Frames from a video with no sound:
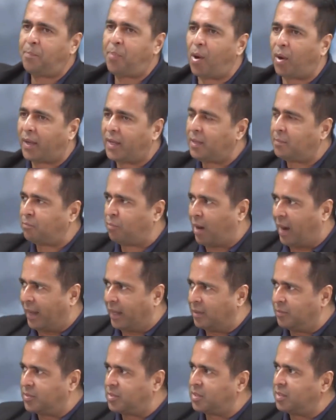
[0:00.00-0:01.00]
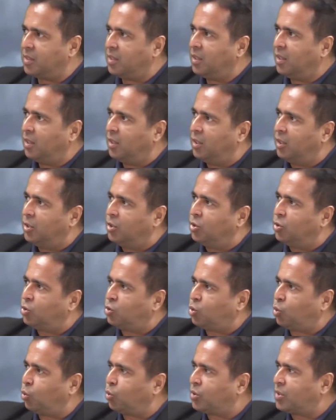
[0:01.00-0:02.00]
pocket bribes
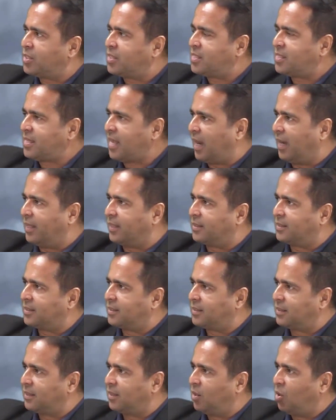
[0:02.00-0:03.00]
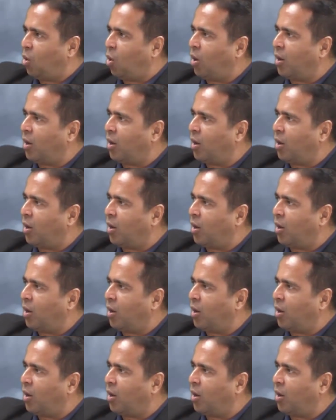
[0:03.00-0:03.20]
to sell it yeah.